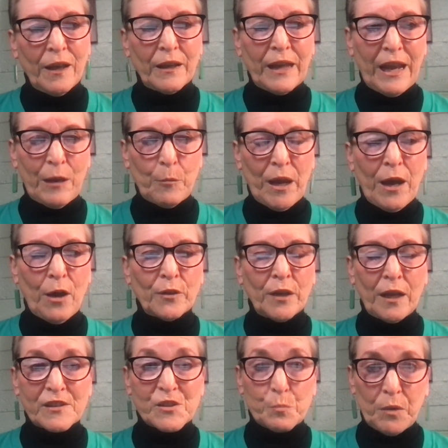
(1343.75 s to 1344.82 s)
came out, and I
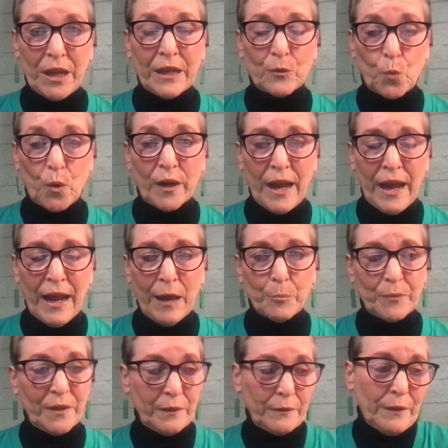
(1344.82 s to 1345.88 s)
explained what
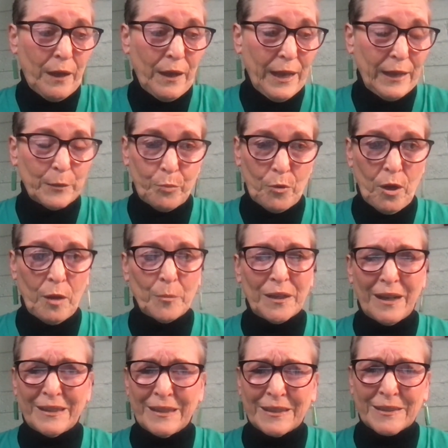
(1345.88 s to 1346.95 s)
happened, that I had a problem and I
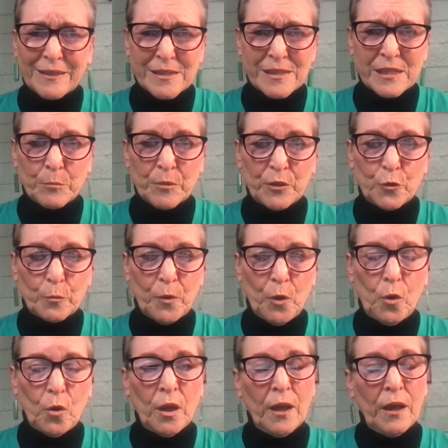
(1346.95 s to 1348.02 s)
needed to see Manute
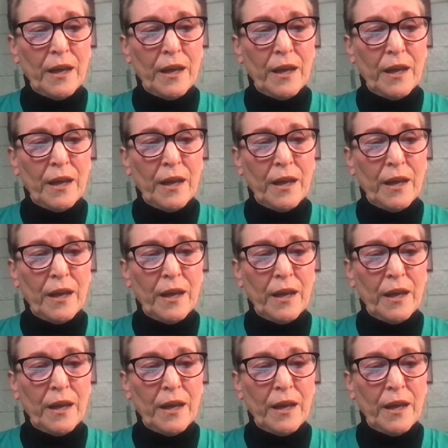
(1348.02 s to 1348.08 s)
Bol.